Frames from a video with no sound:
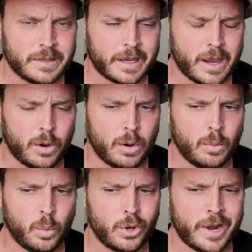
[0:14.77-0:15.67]
Like,
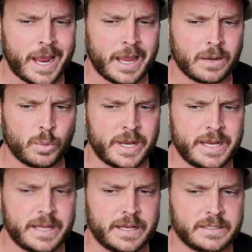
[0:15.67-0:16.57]
on one hand, what he
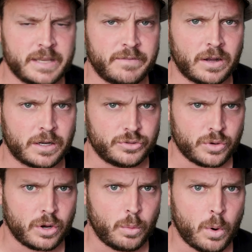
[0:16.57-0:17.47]
did is he fought the
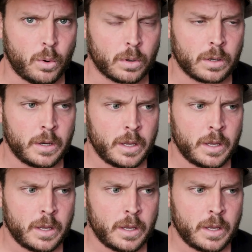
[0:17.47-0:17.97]
drug war